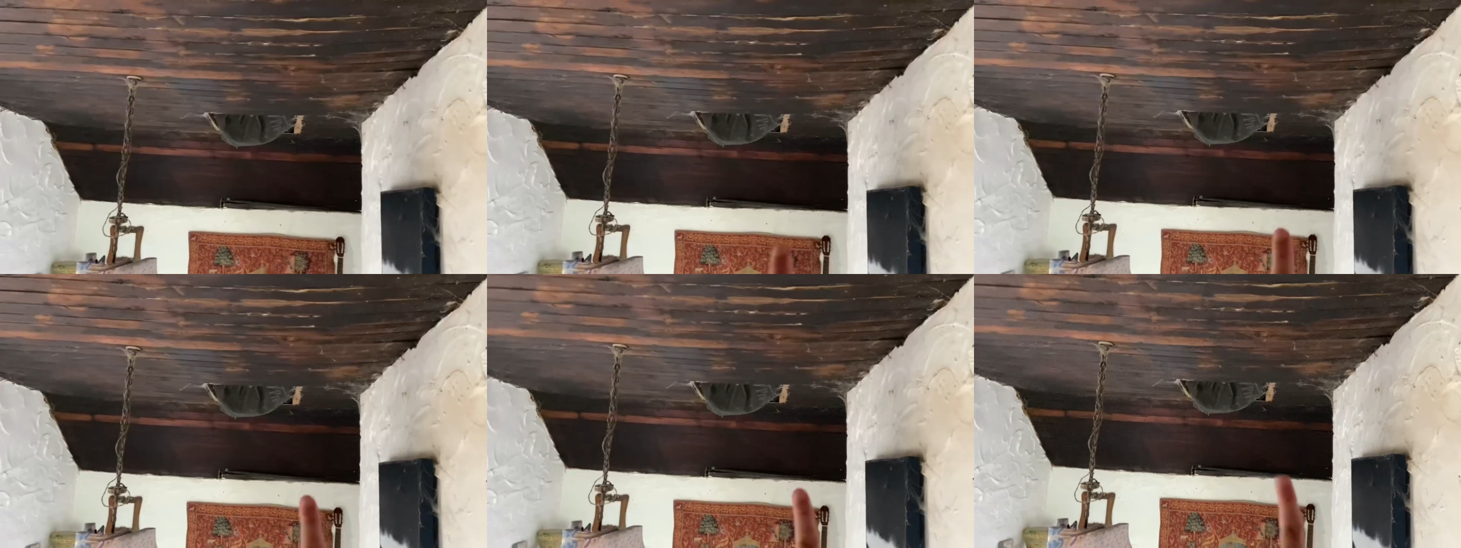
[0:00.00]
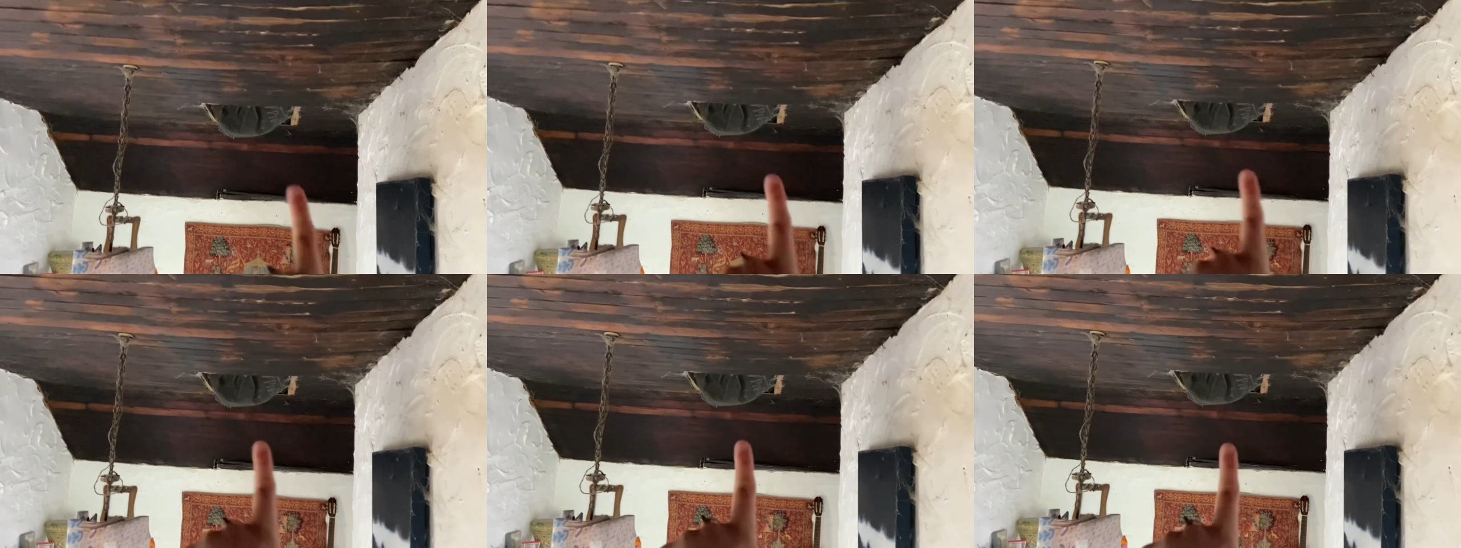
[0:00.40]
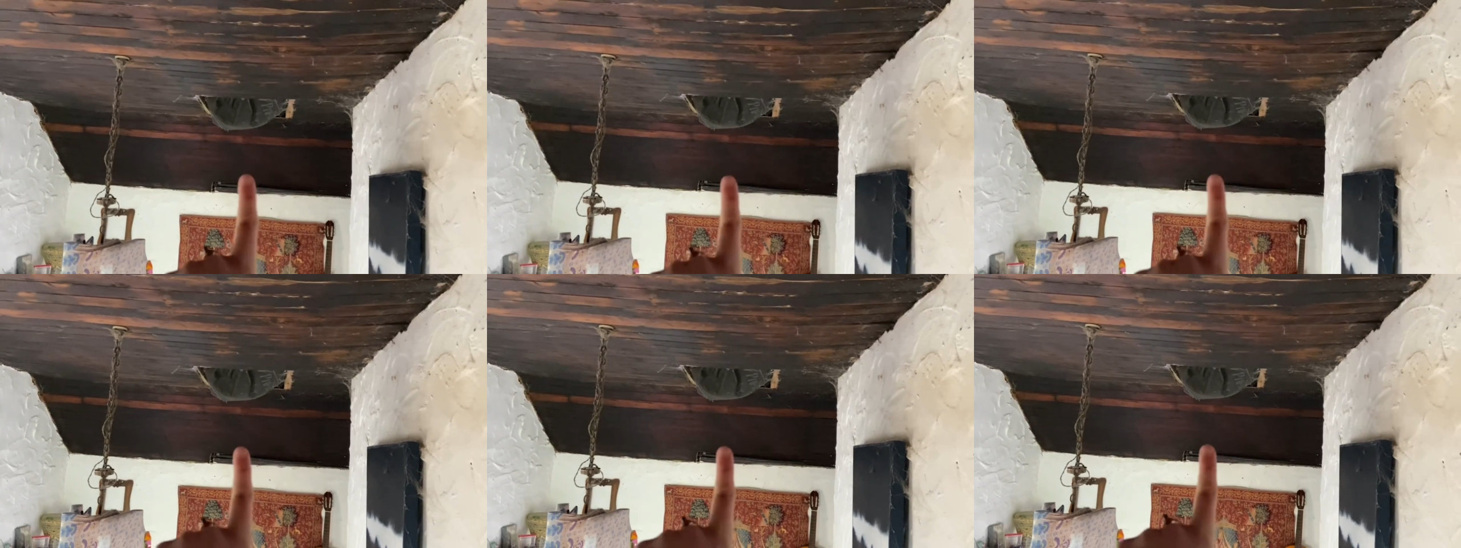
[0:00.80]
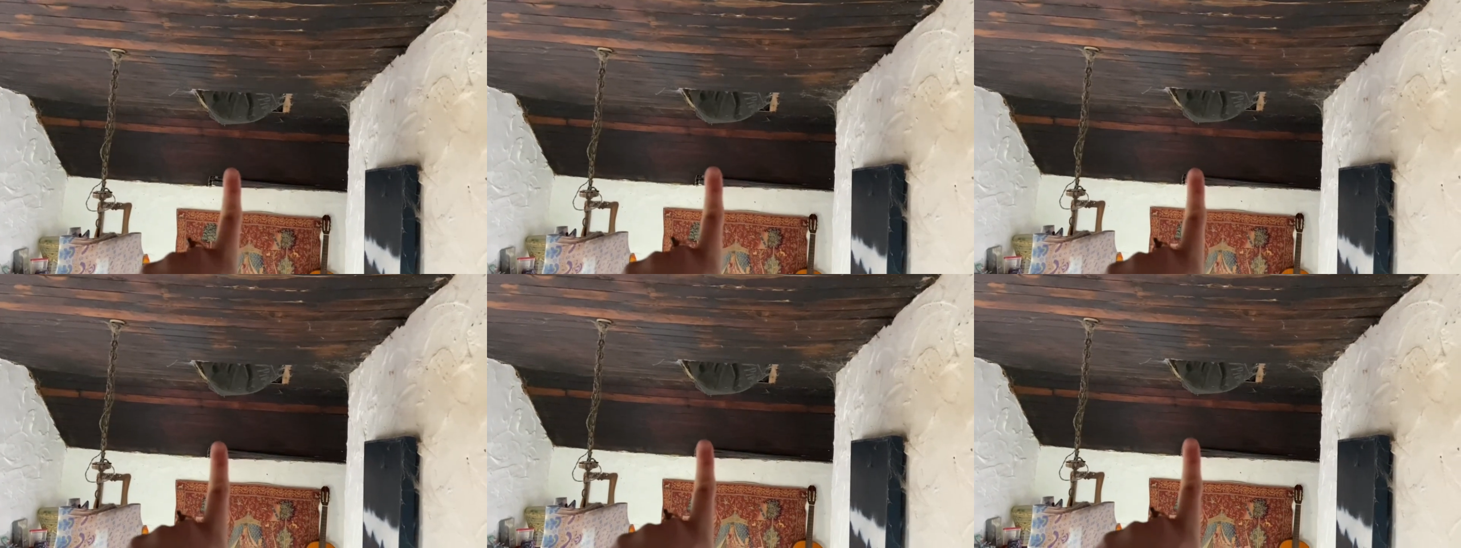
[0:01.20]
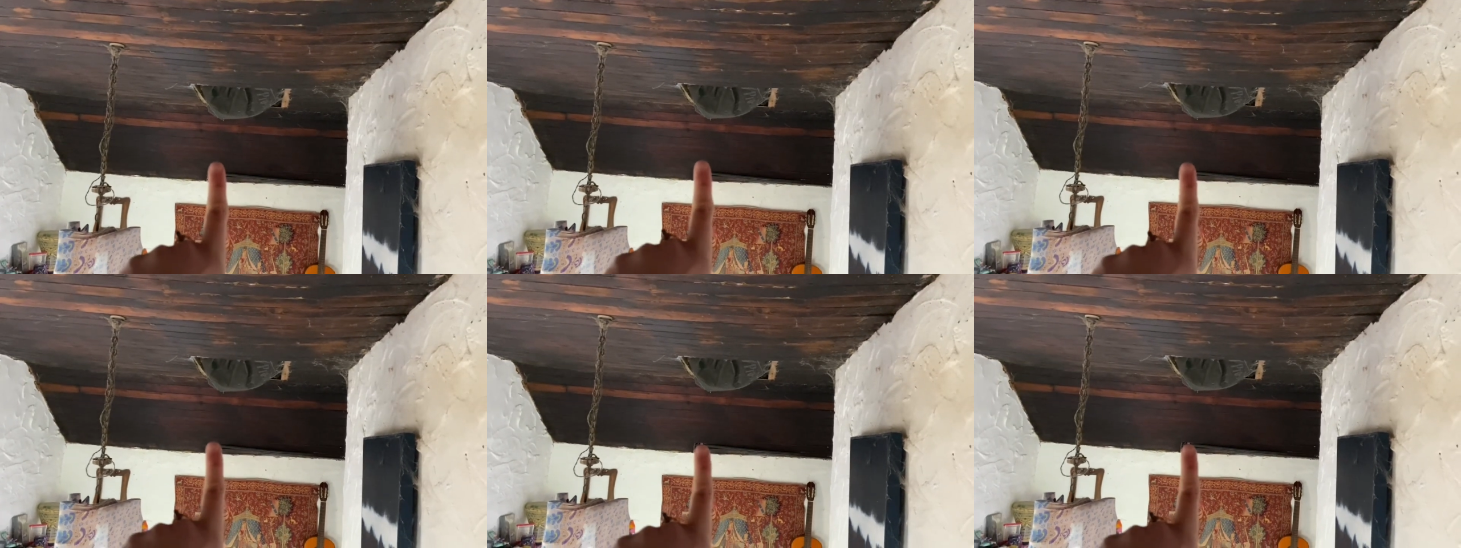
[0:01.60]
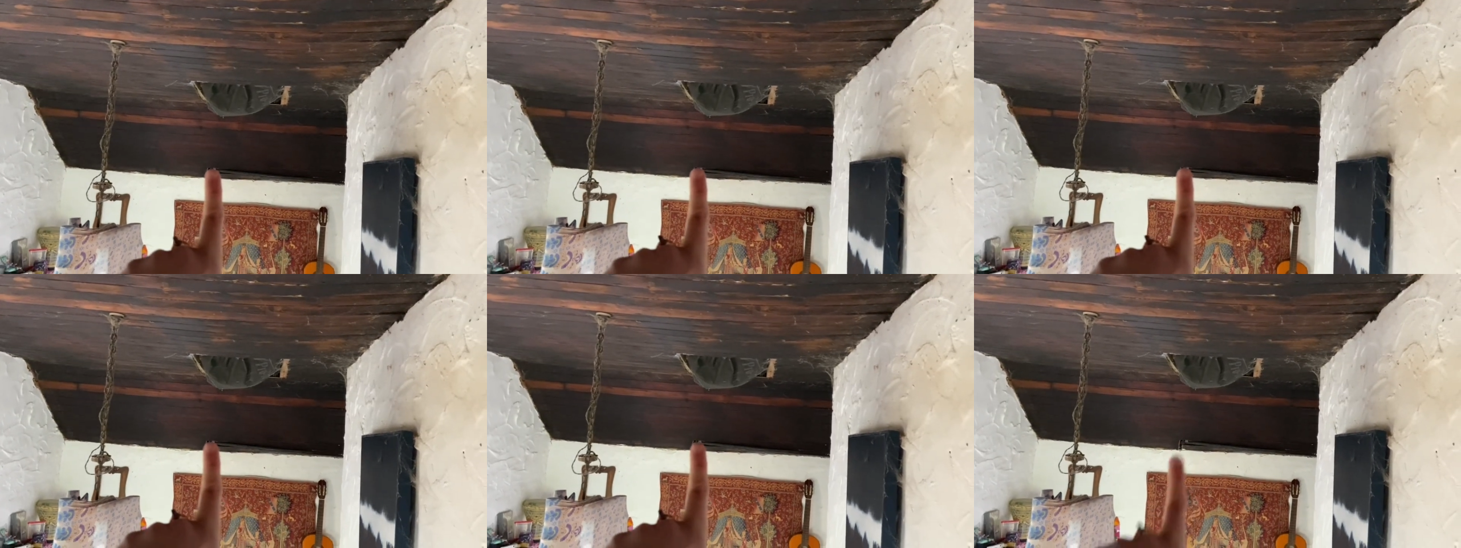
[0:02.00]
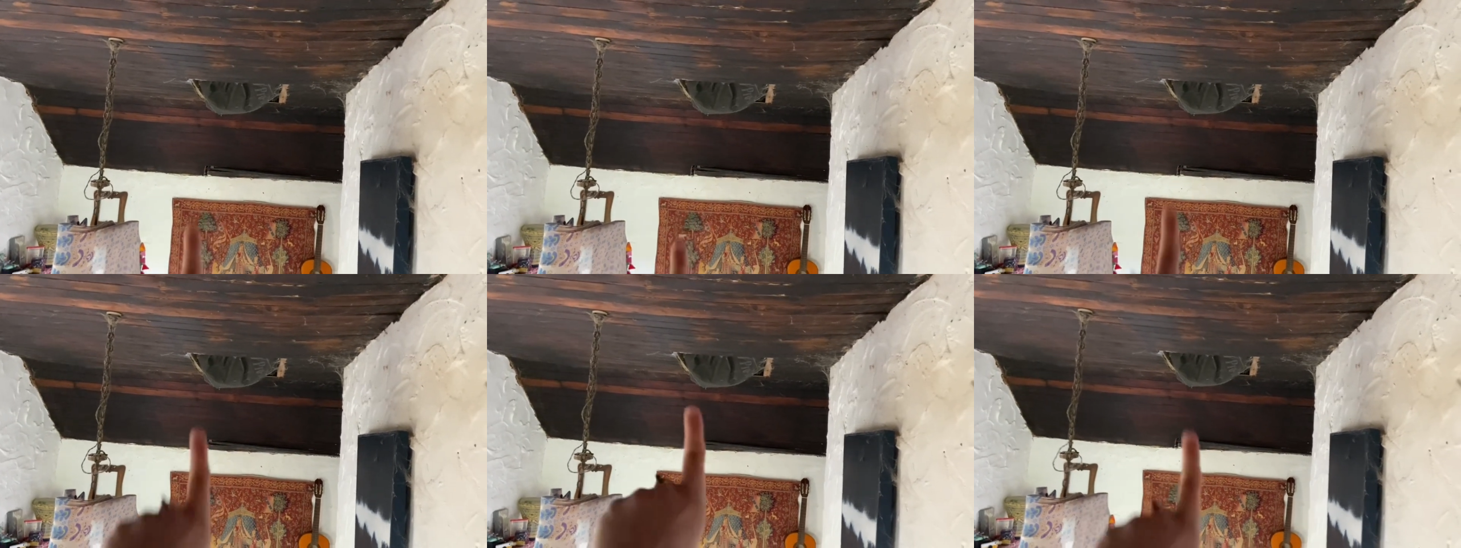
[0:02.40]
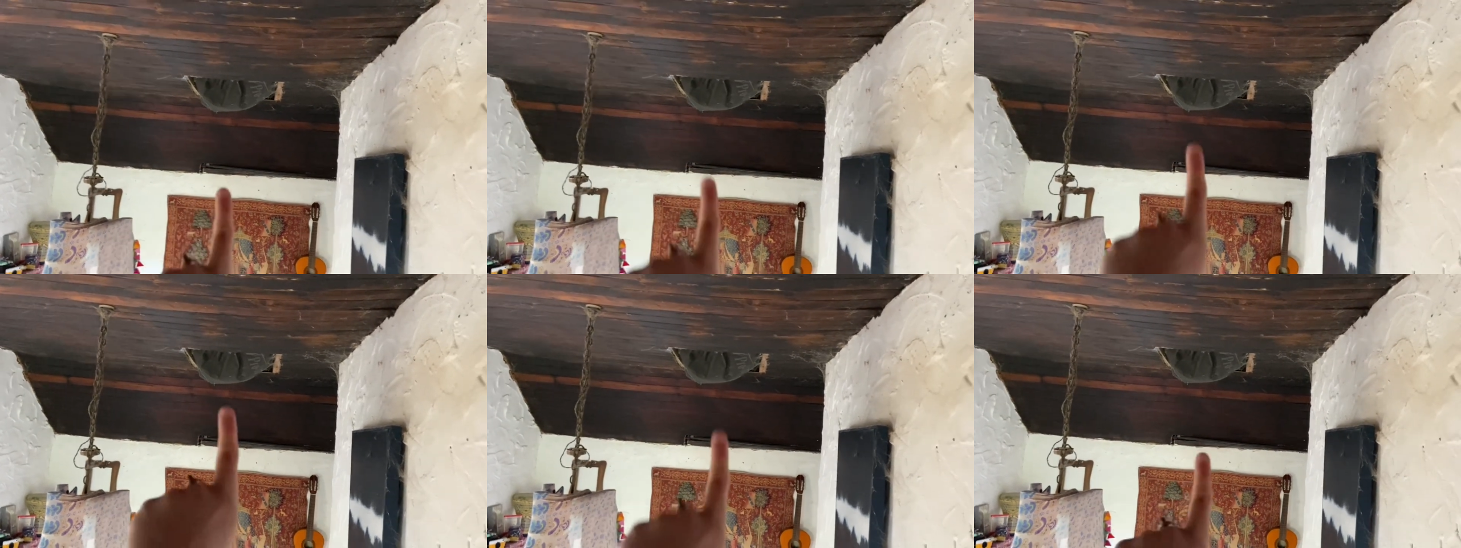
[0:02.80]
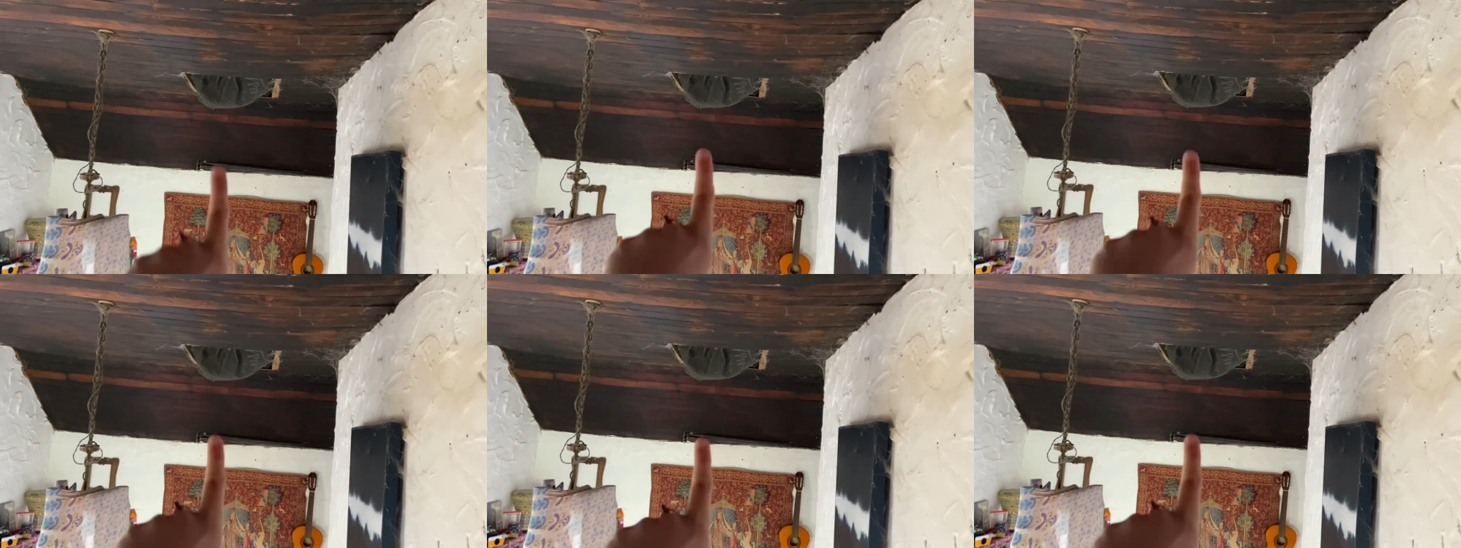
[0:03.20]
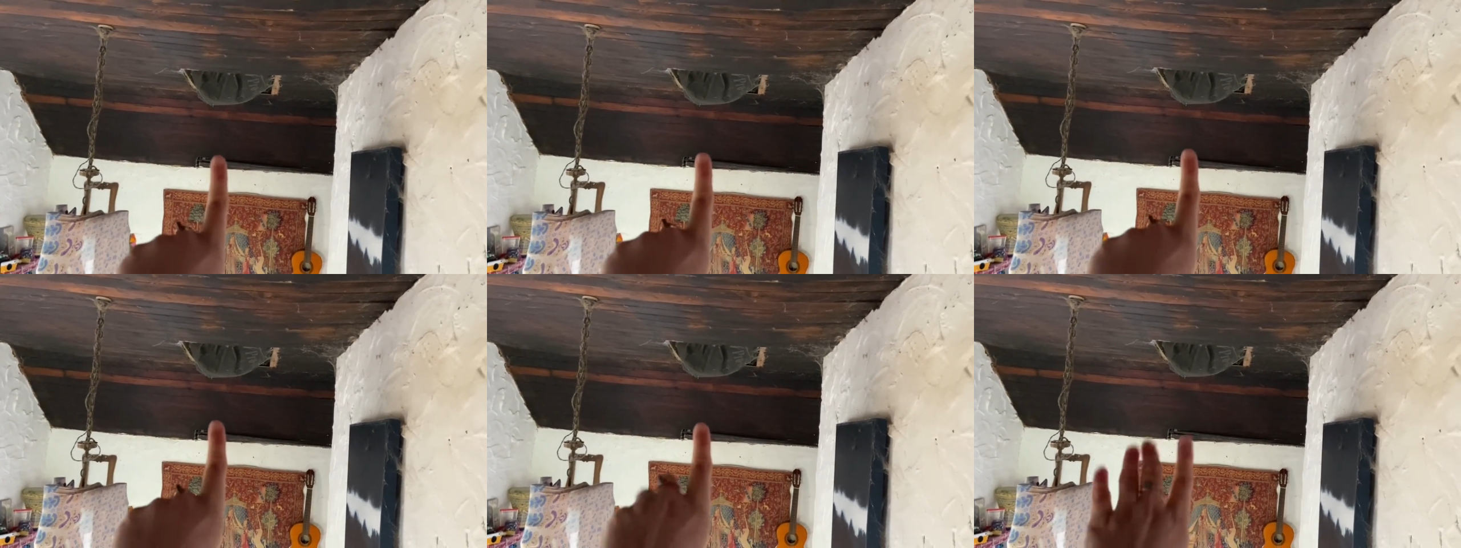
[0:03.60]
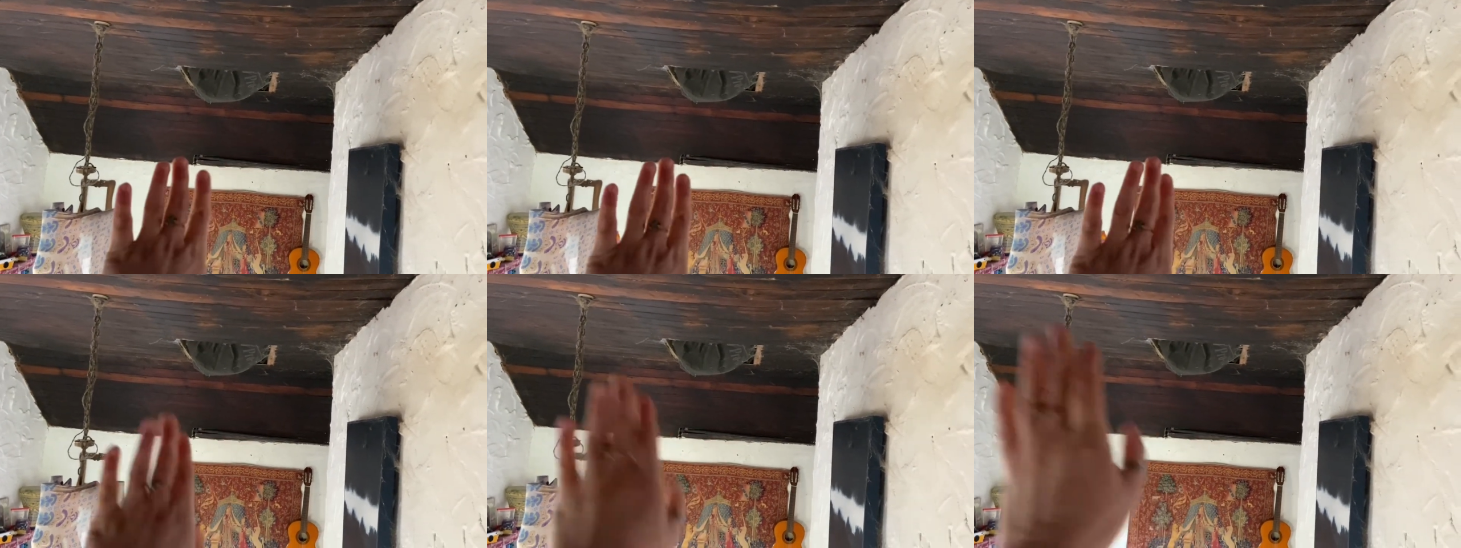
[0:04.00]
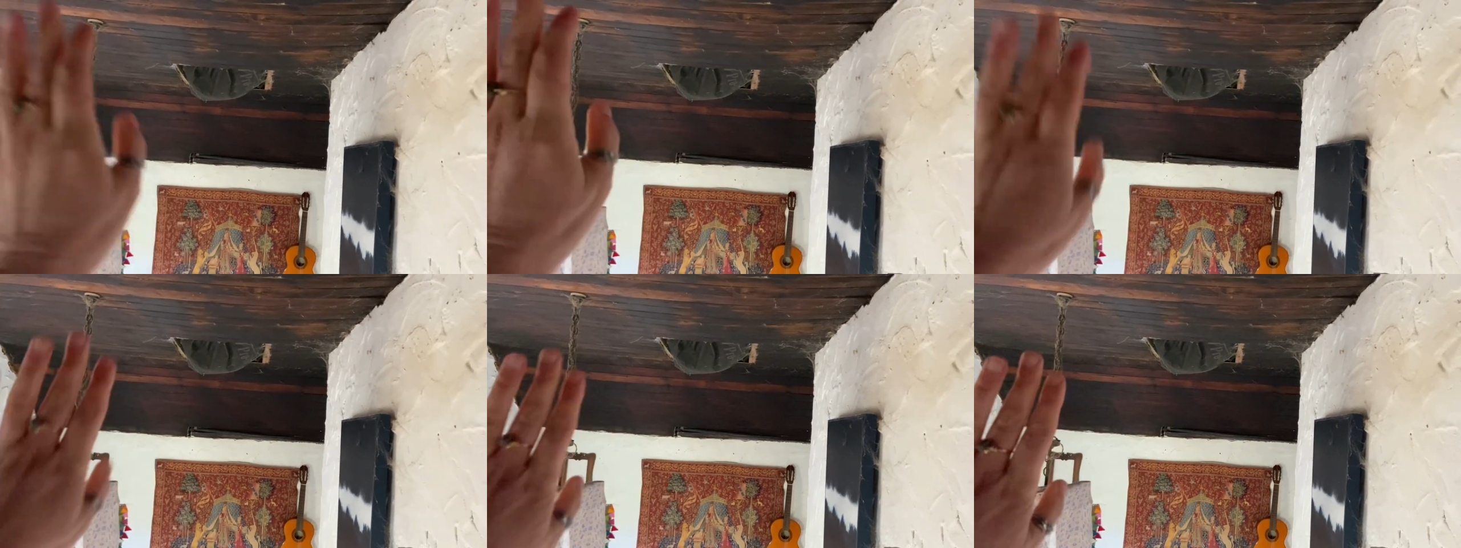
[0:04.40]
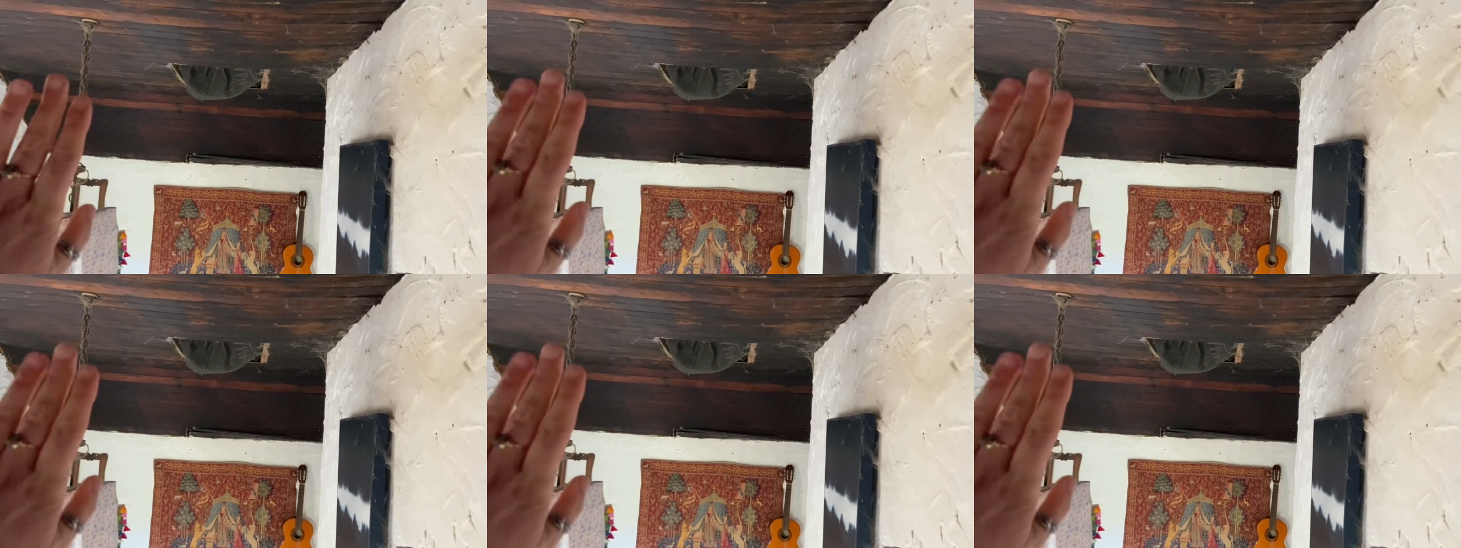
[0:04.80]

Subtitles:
[unreadable: no face in view]